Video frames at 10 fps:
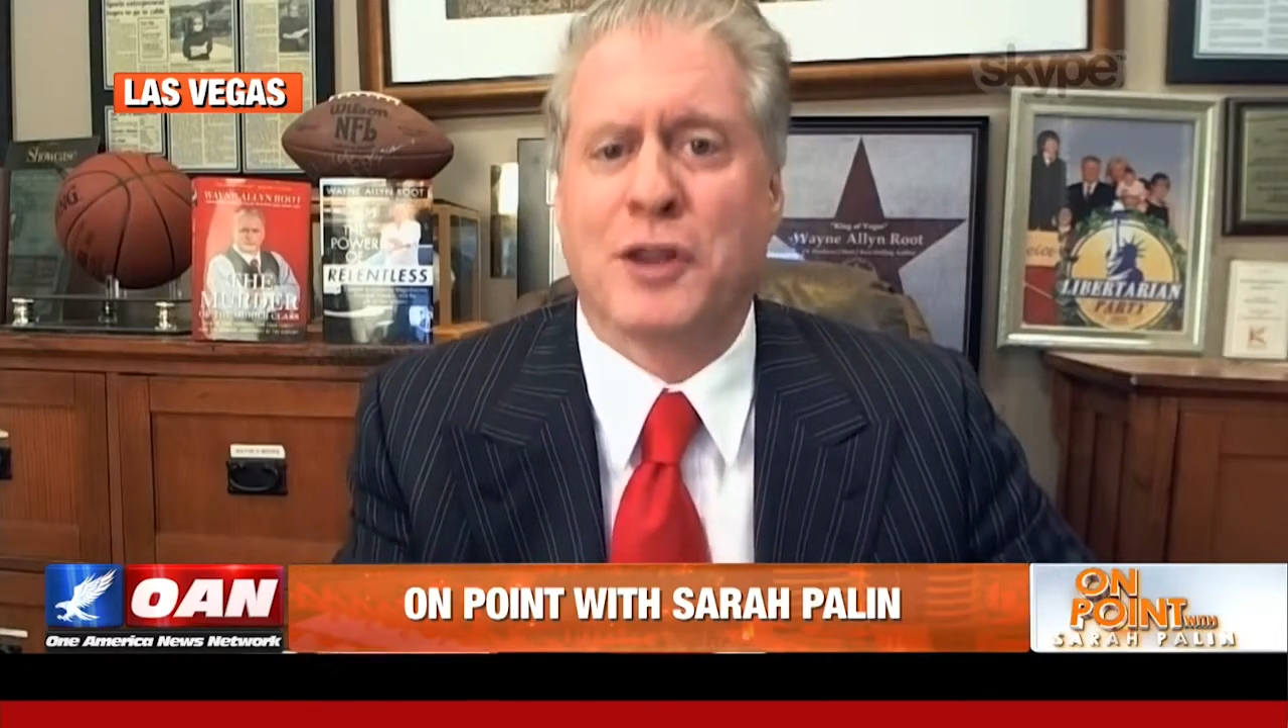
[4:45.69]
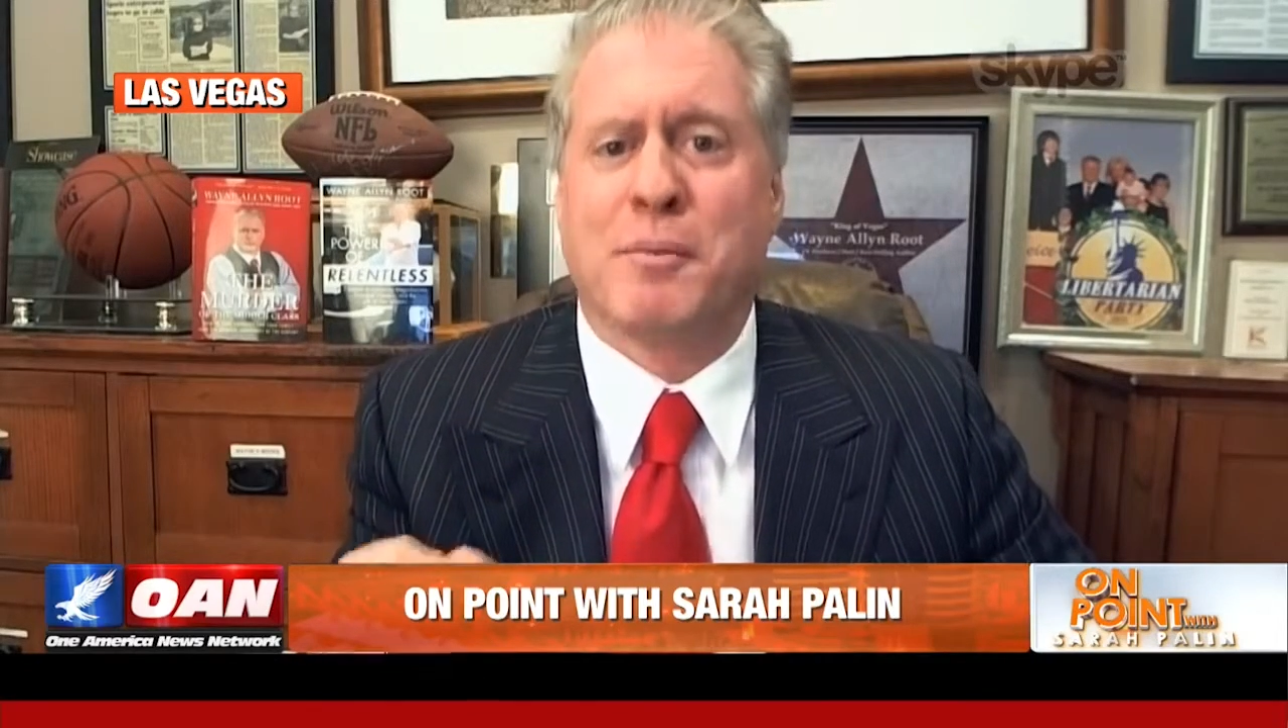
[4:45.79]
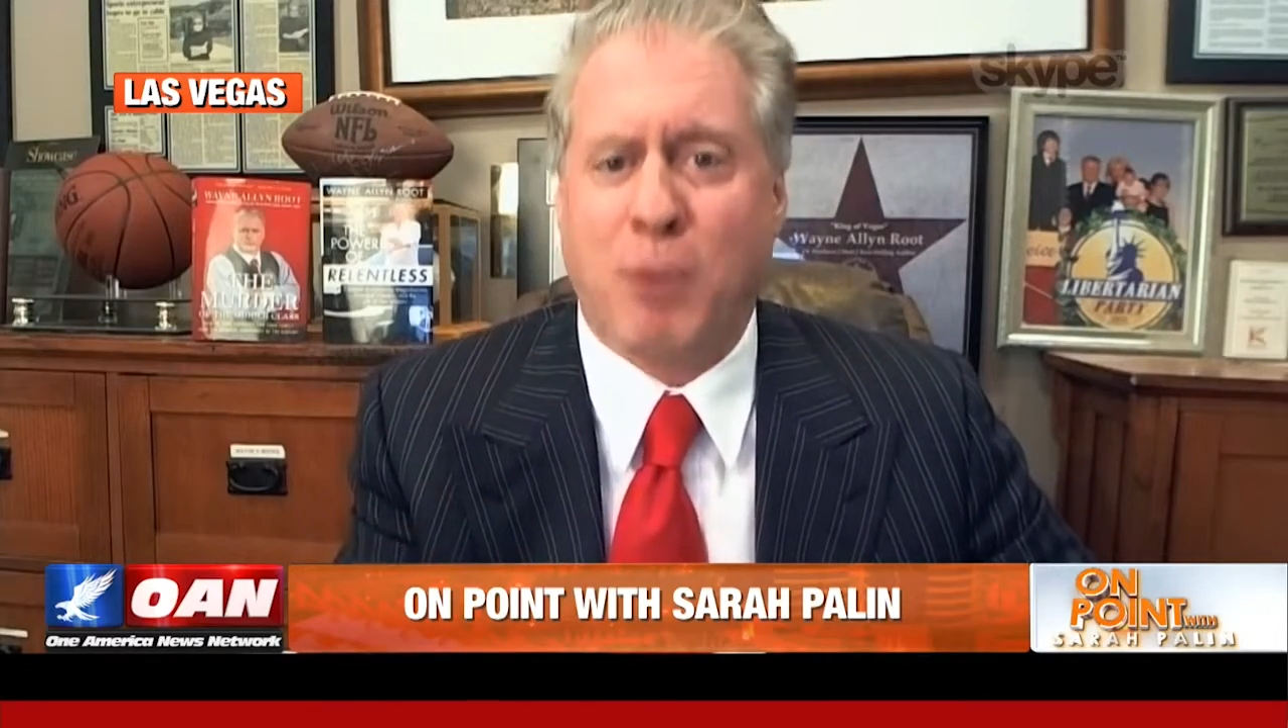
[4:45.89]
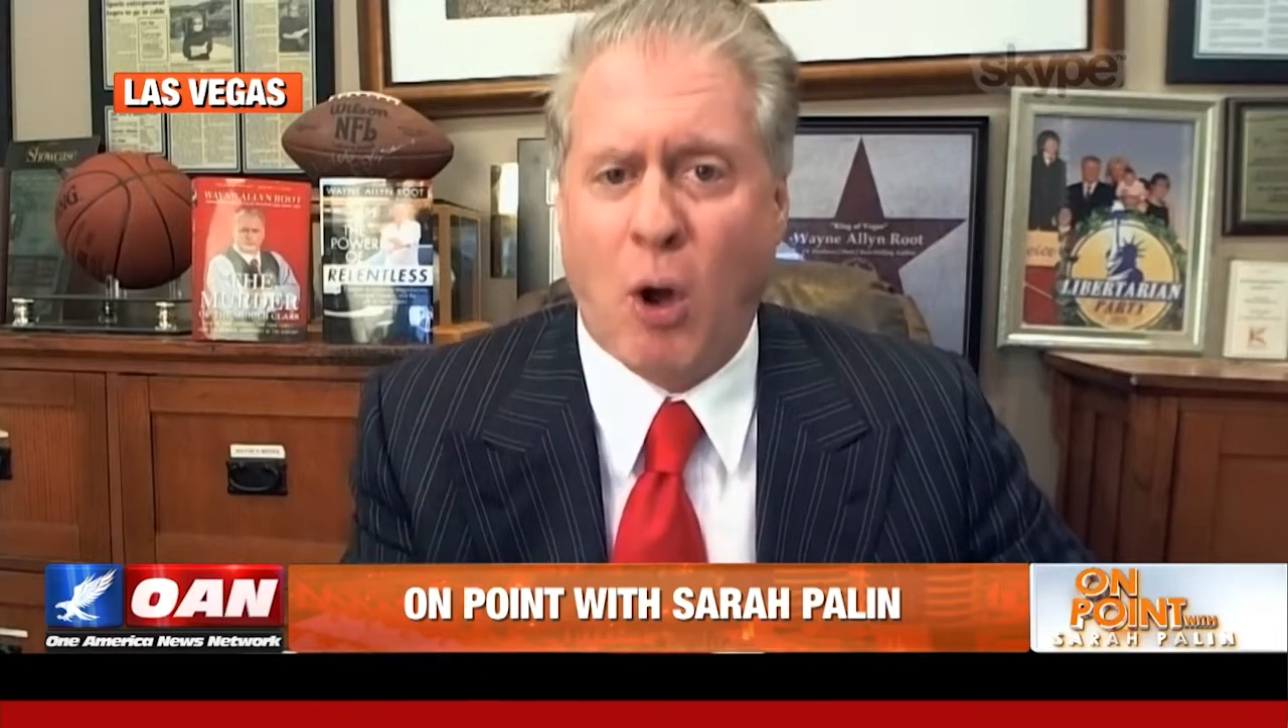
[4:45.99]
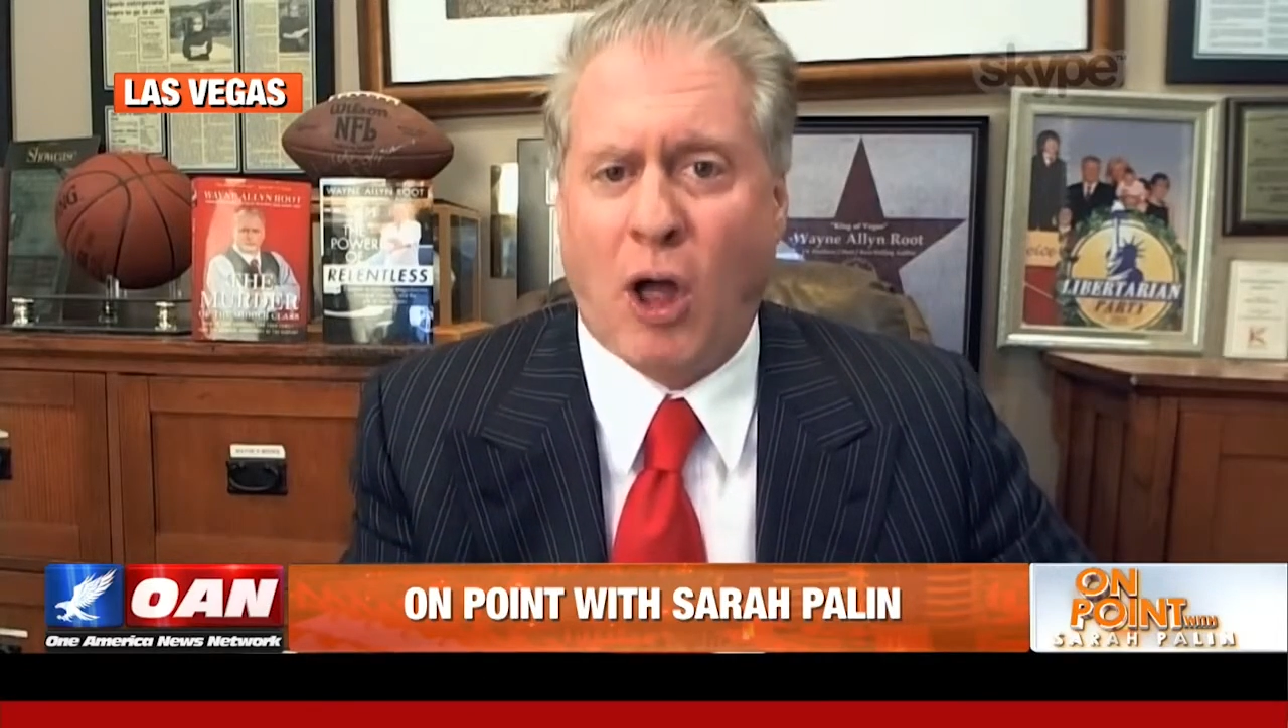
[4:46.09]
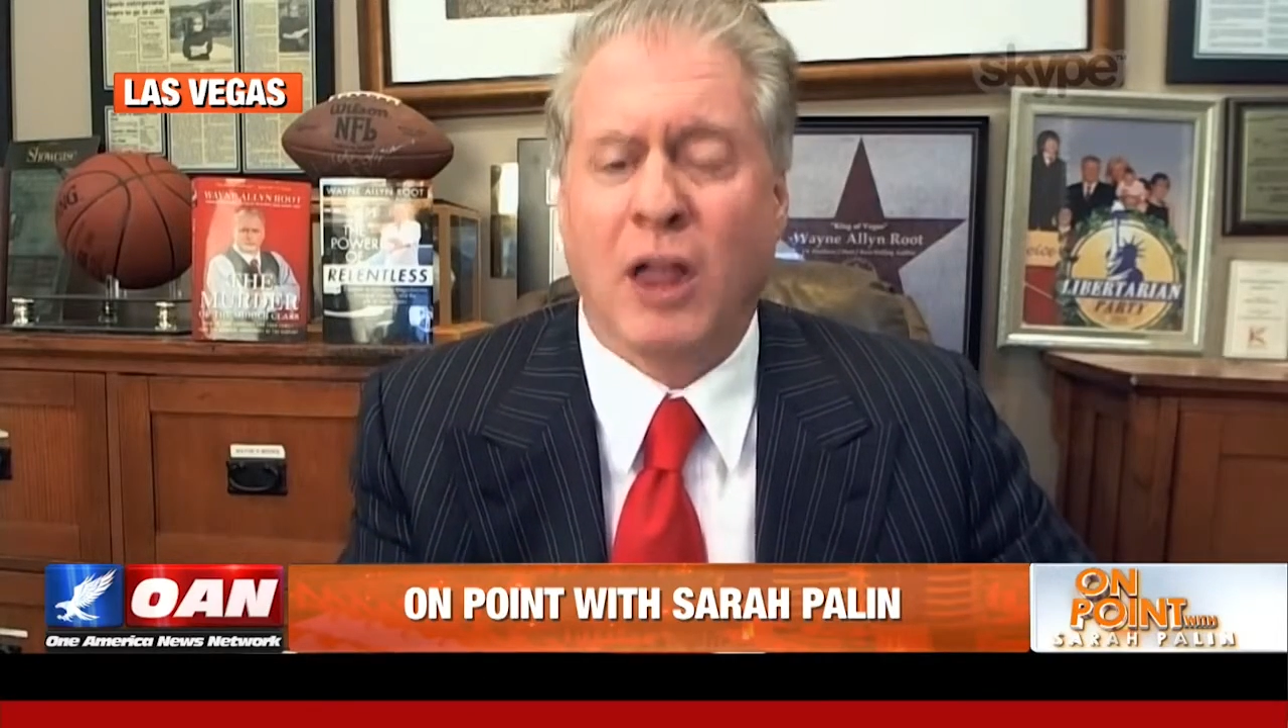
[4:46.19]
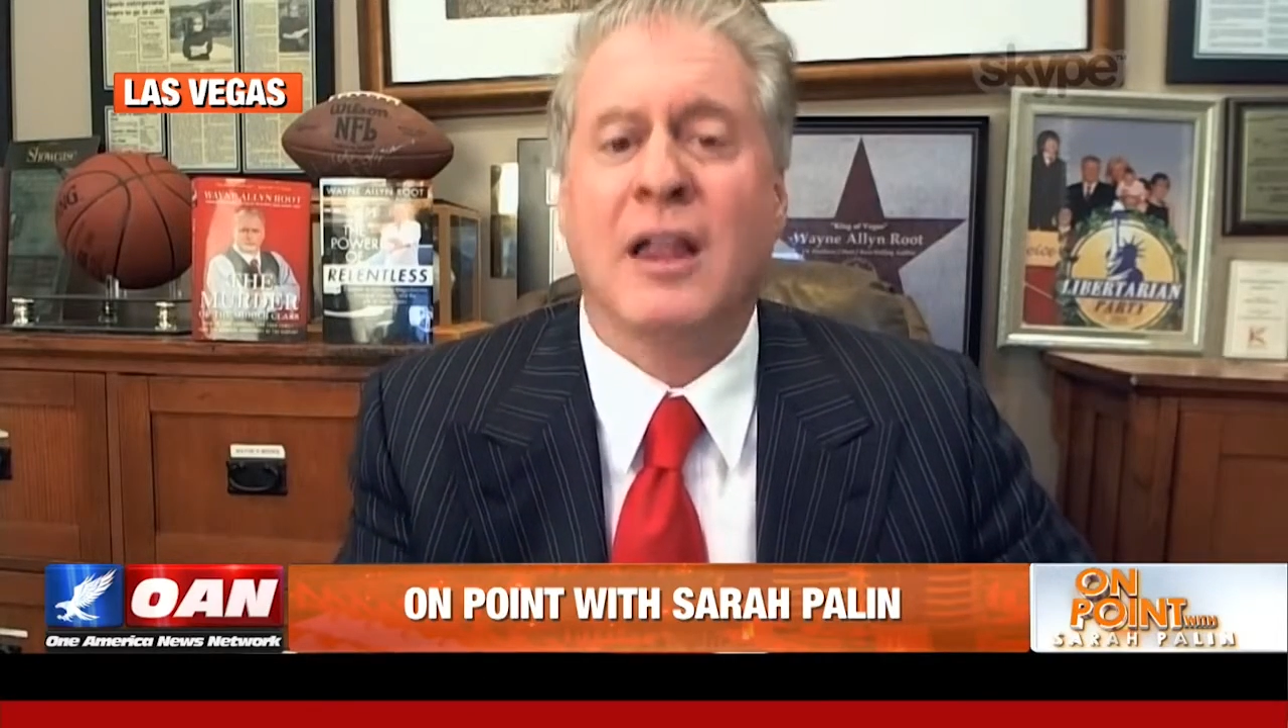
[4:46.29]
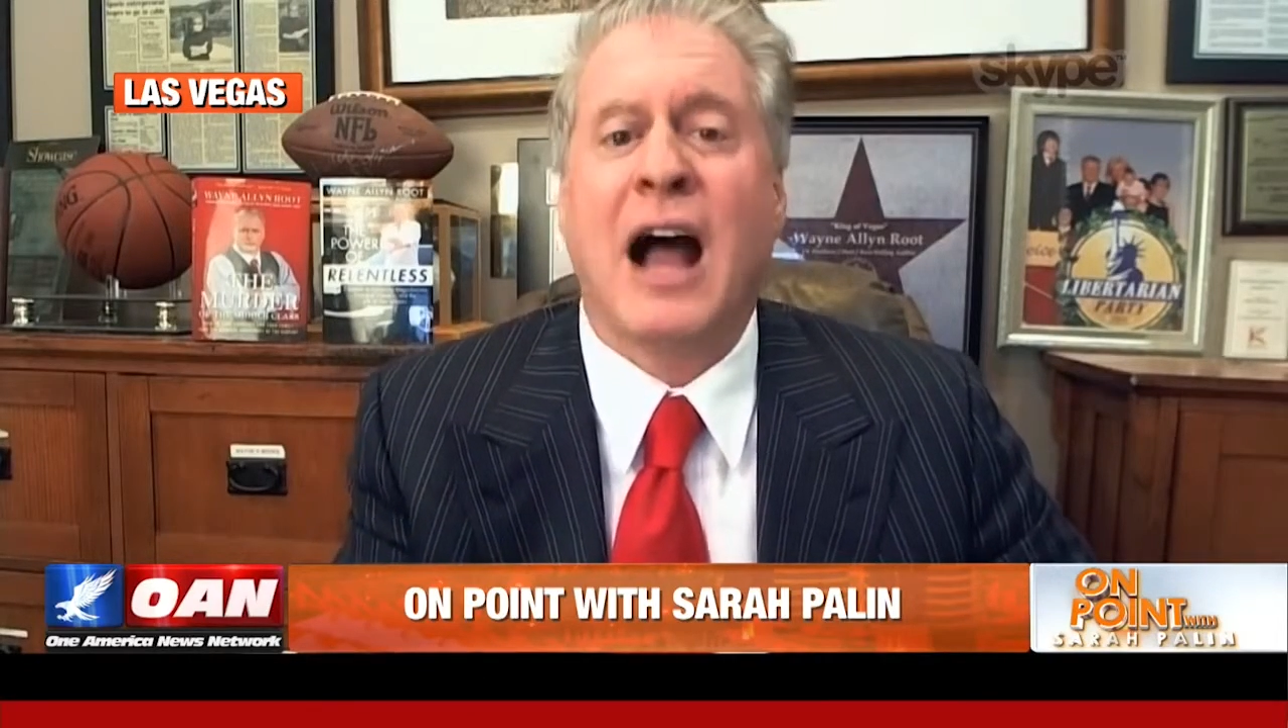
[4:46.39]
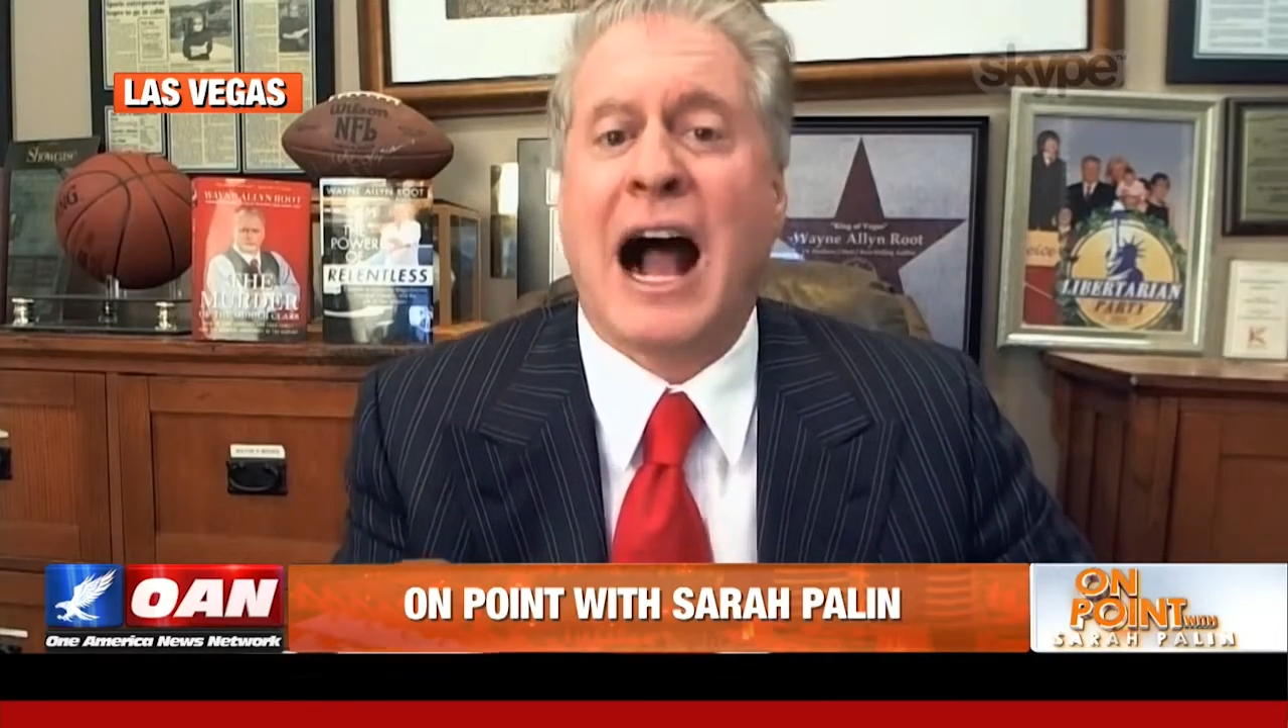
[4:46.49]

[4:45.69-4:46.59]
of the ball